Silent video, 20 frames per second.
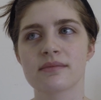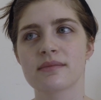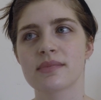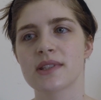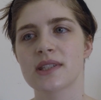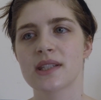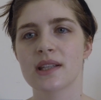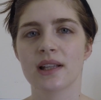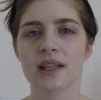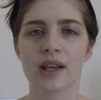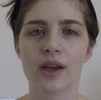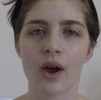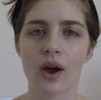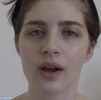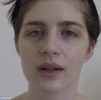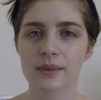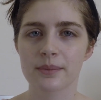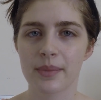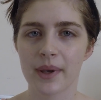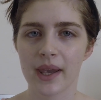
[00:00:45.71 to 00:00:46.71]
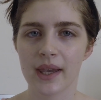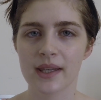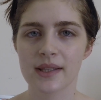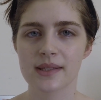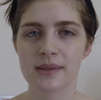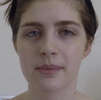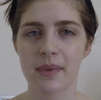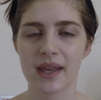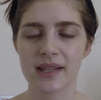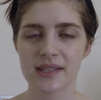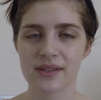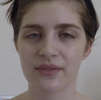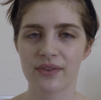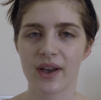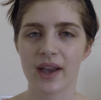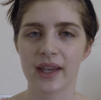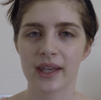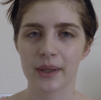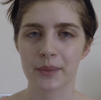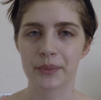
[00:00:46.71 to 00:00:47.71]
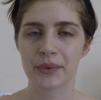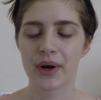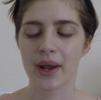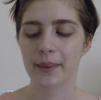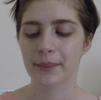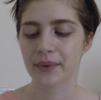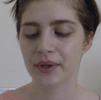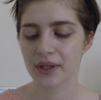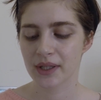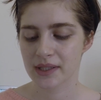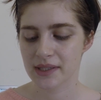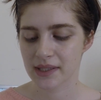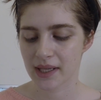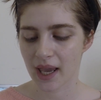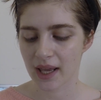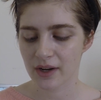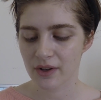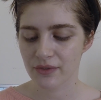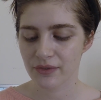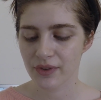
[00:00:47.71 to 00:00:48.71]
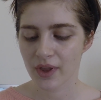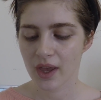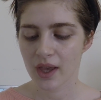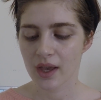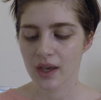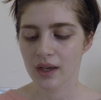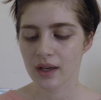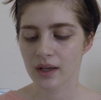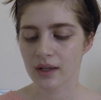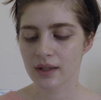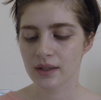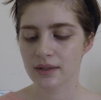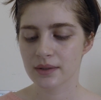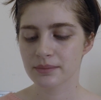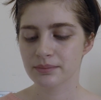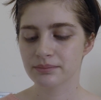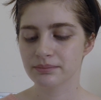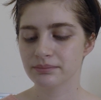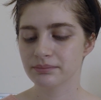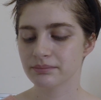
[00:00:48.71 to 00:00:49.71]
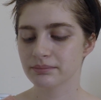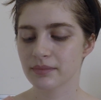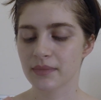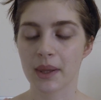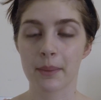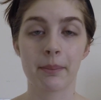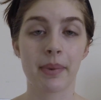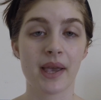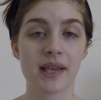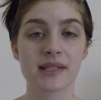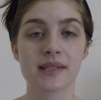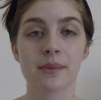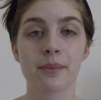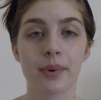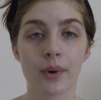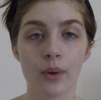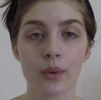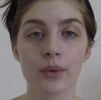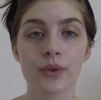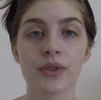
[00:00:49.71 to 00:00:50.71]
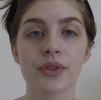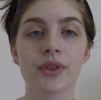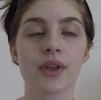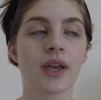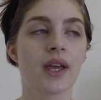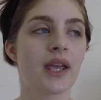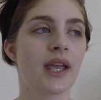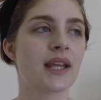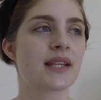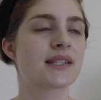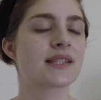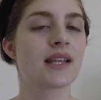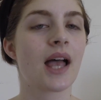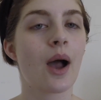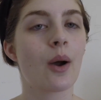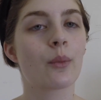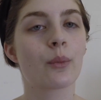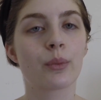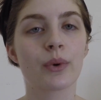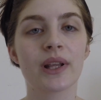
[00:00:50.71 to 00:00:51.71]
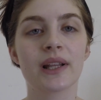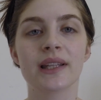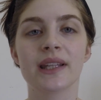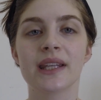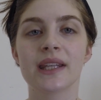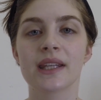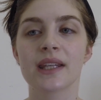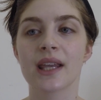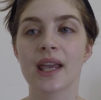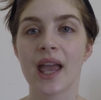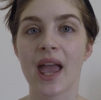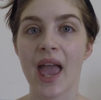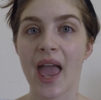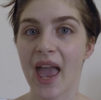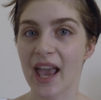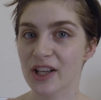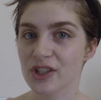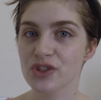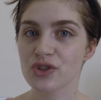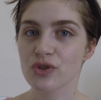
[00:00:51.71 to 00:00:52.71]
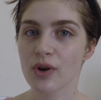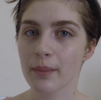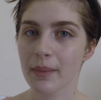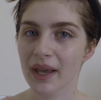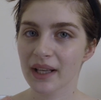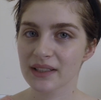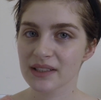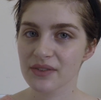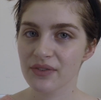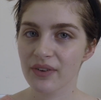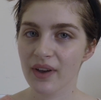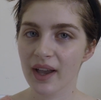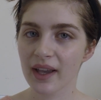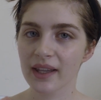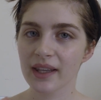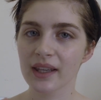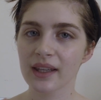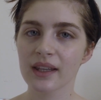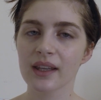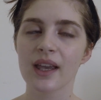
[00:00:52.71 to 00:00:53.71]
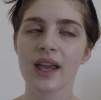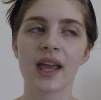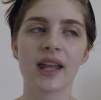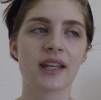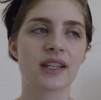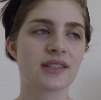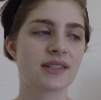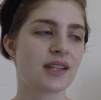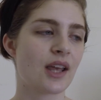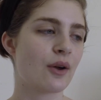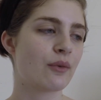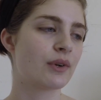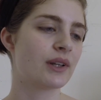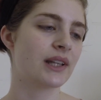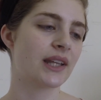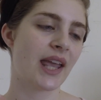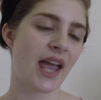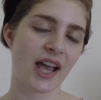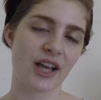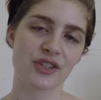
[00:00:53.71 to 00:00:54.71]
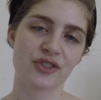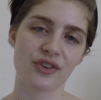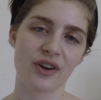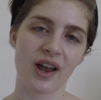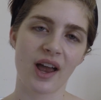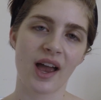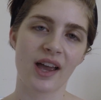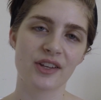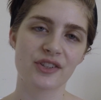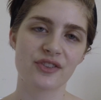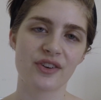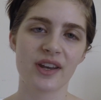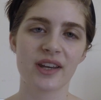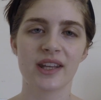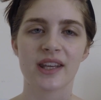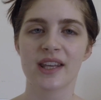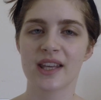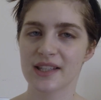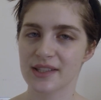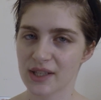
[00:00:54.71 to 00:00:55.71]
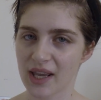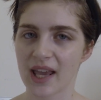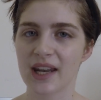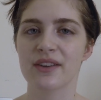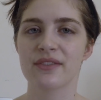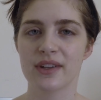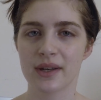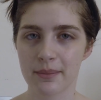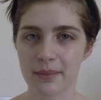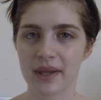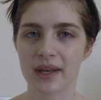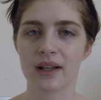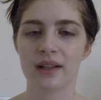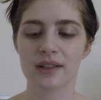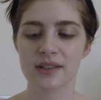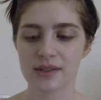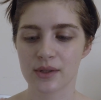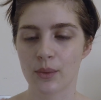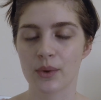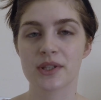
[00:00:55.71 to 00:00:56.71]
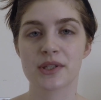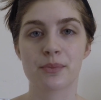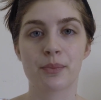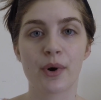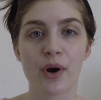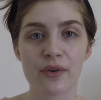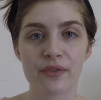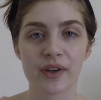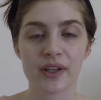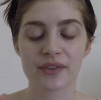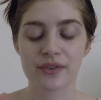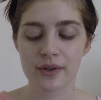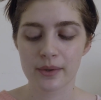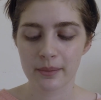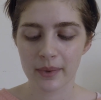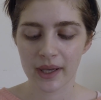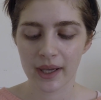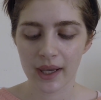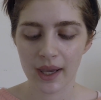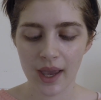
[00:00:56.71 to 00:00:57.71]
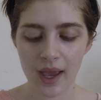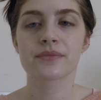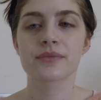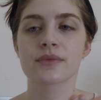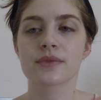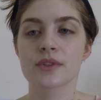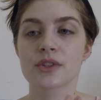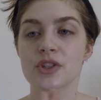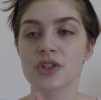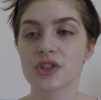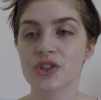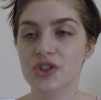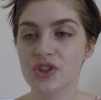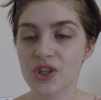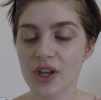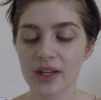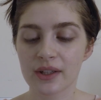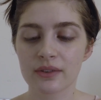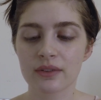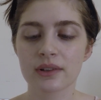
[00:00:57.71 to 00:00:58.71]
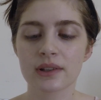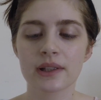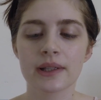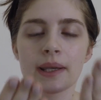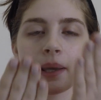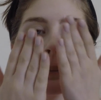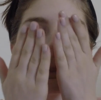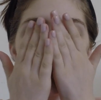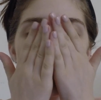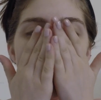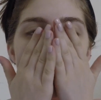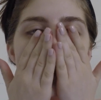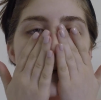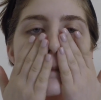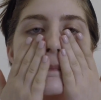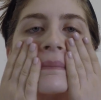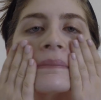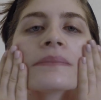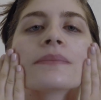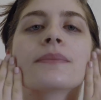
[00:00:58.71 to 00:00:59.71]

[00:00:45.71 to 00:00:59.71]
silicone-based mattifying primer. It's kind of the best of both. It's not really extra mattifying and it's not really extra hydrating. It's kind of in the middle, so it's perfect for me. Just generally apply